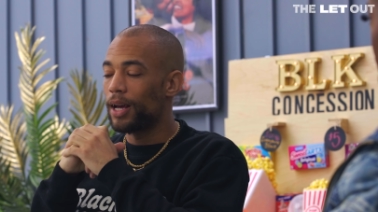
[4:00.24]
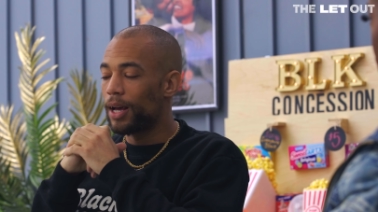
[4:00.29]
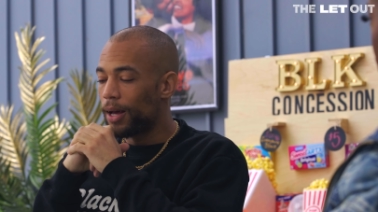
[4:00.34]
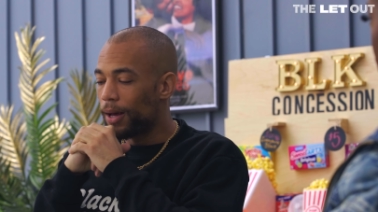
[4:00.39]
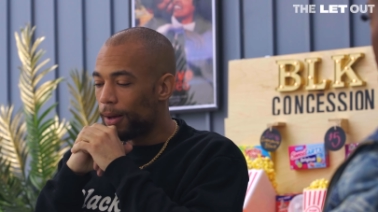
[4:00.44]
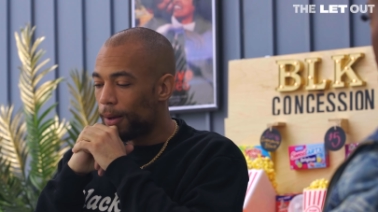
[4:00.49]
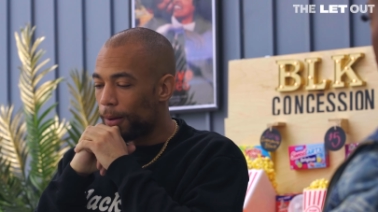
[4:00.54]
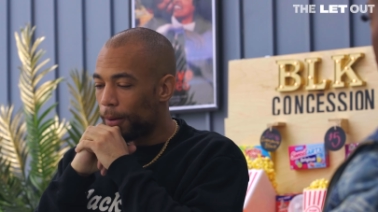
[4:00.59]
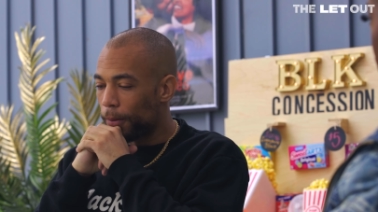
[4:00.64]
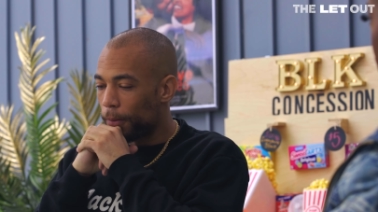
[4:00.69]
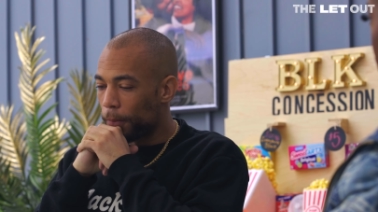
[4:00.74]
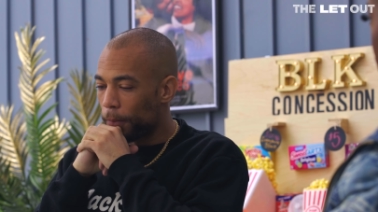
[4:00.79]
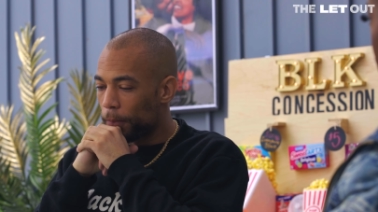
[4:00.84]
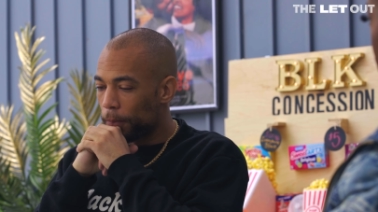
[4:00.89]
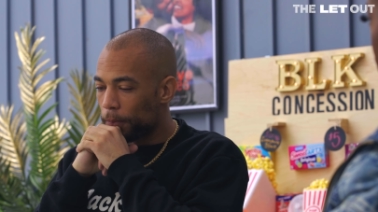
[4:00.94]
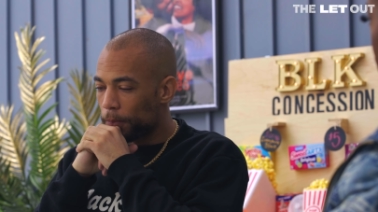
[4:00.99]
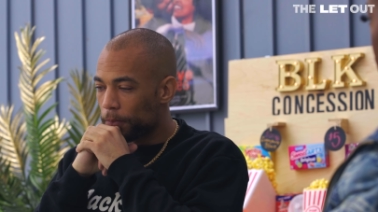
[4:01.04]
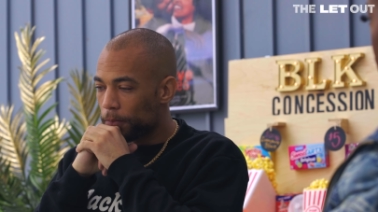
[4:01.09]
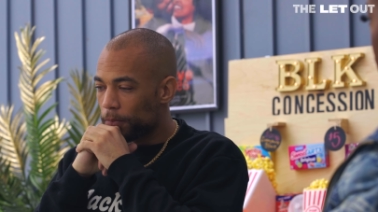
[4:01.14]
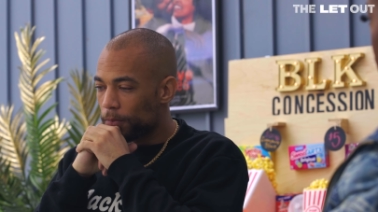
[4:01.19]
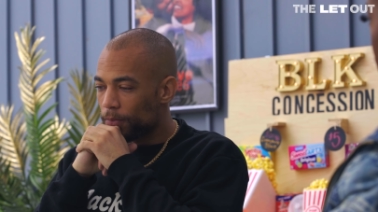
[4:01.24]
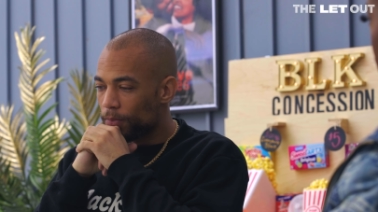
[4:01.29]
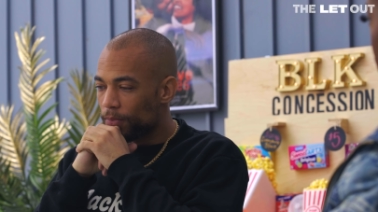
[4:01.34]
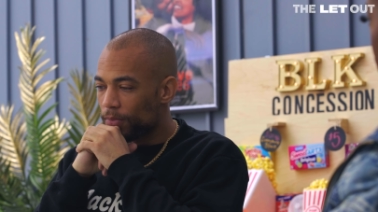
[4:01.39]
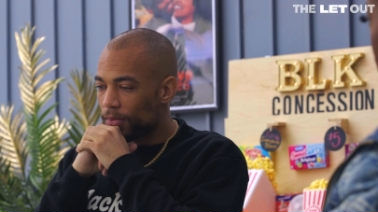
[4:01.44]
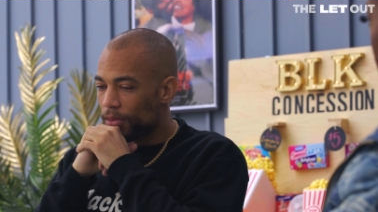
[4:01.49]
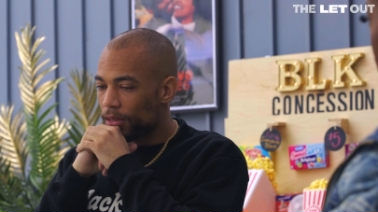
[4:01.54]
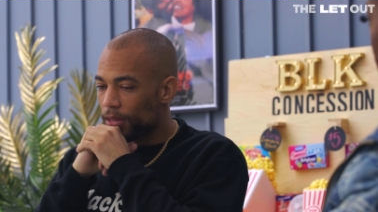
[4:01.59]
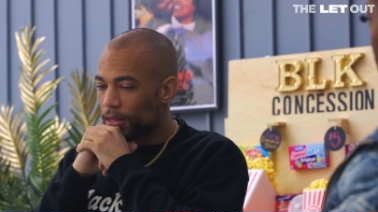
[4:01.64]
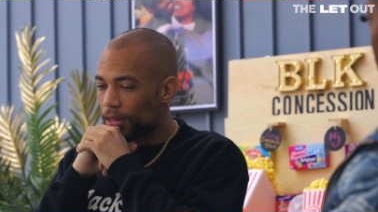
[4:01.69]
Um,
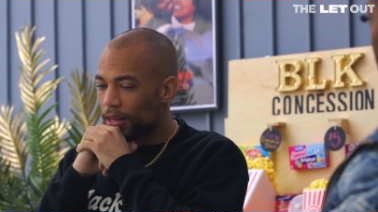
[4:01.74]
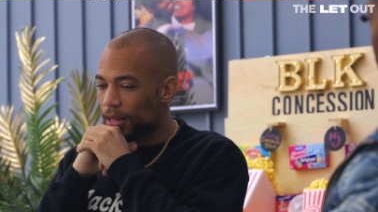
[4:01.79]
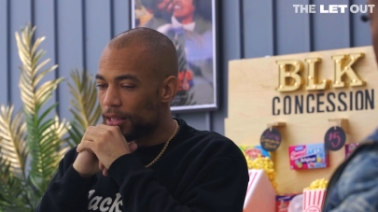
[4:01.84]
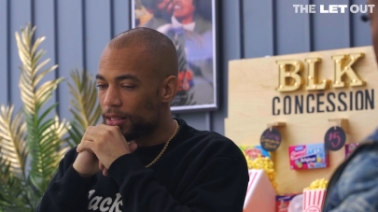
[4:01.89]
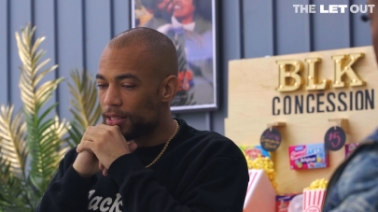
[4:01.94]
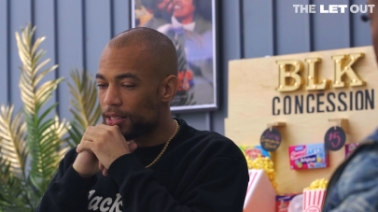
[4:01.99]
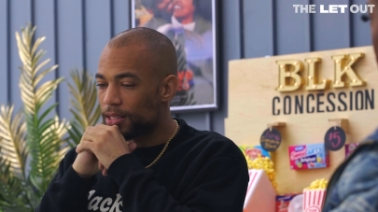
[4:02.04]
it